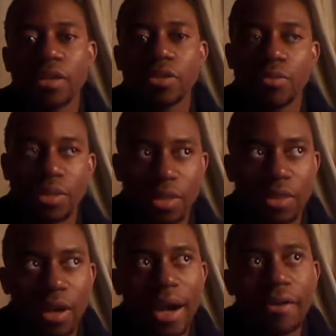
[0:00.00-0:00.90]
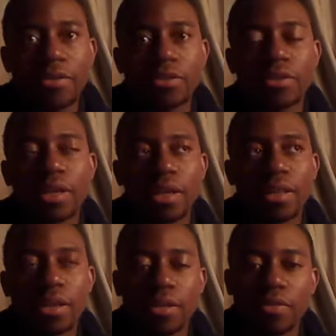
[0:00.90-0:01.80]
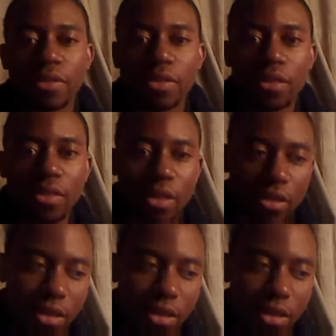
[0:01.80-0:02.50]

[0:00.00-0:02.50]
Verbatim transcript: So the, carot the, the, the,